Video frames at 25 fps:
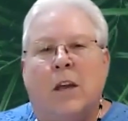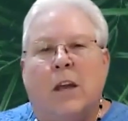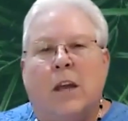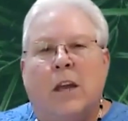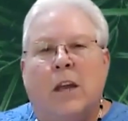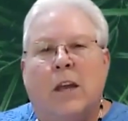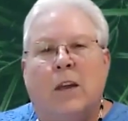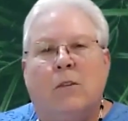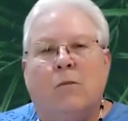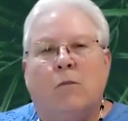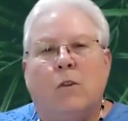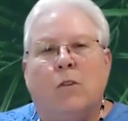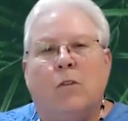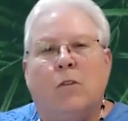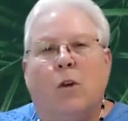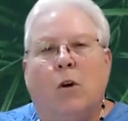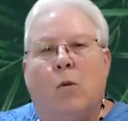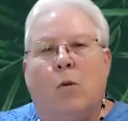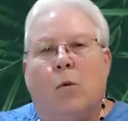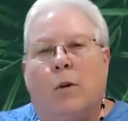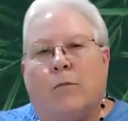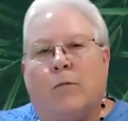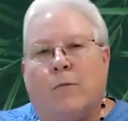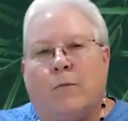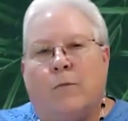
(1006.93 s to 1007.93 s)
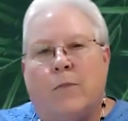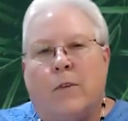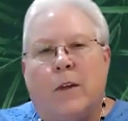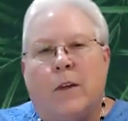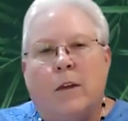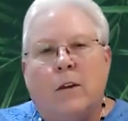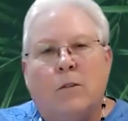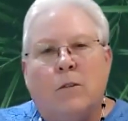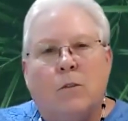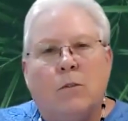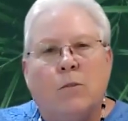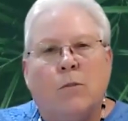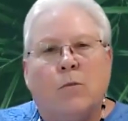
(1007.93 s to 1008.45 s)
even though it
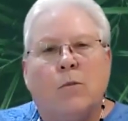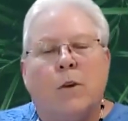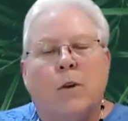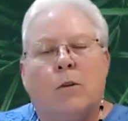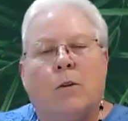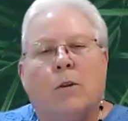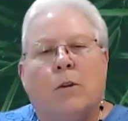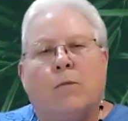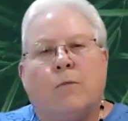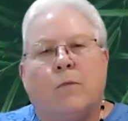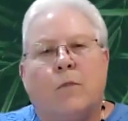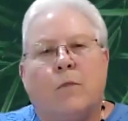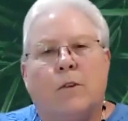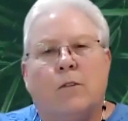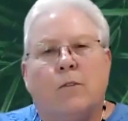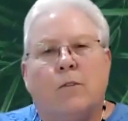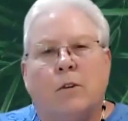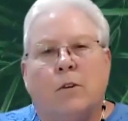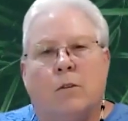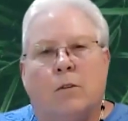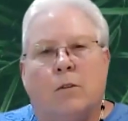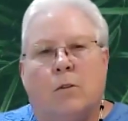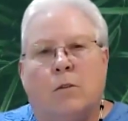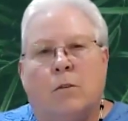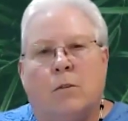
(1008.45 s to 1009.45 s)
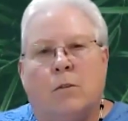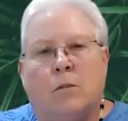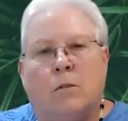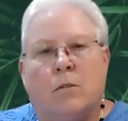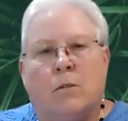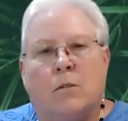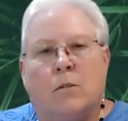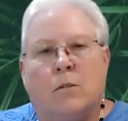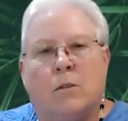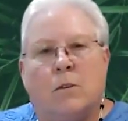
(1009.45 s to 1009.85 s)
feels very physical,